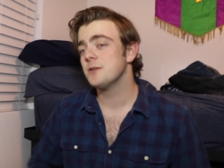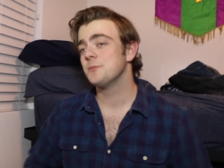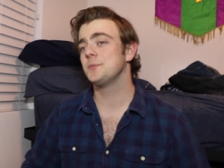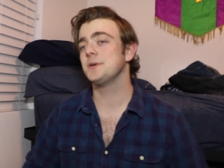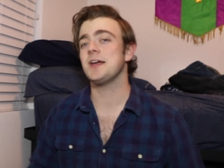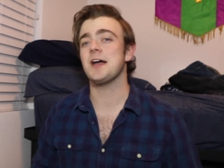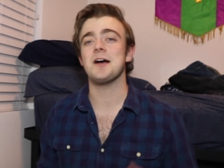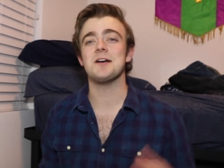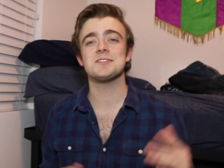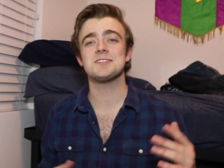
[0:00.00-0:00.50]

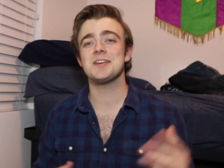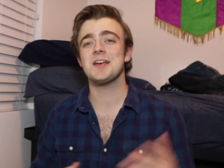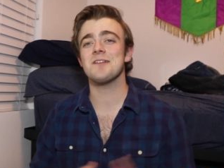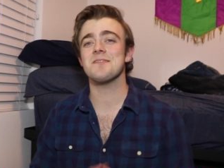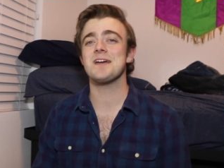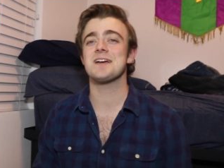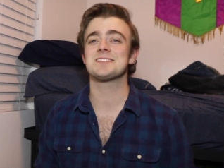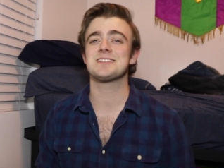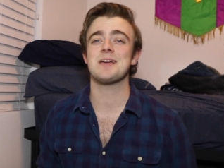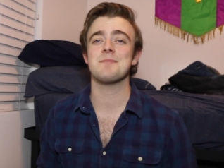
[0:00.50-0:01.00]
But yeah, I'll see y'all
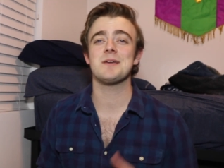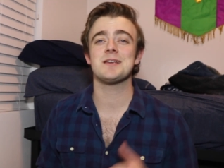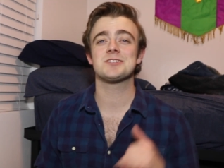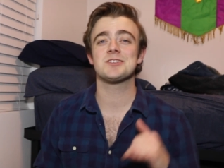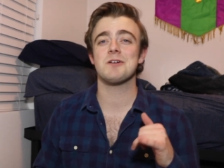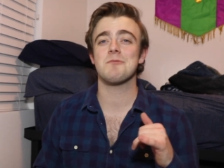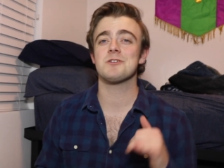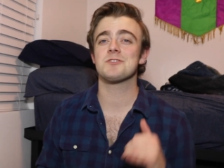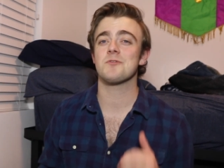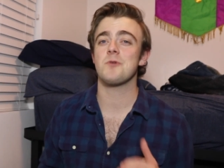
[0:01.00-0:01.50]
next time. Thanks
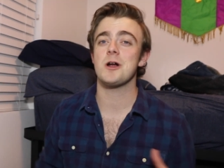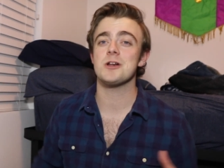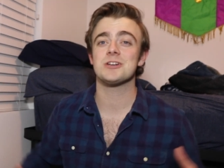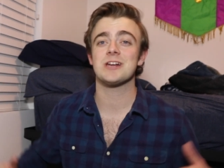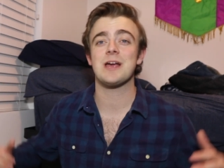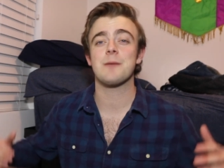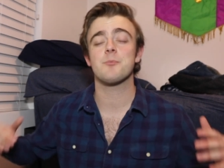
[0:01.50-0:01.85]
so much for watching.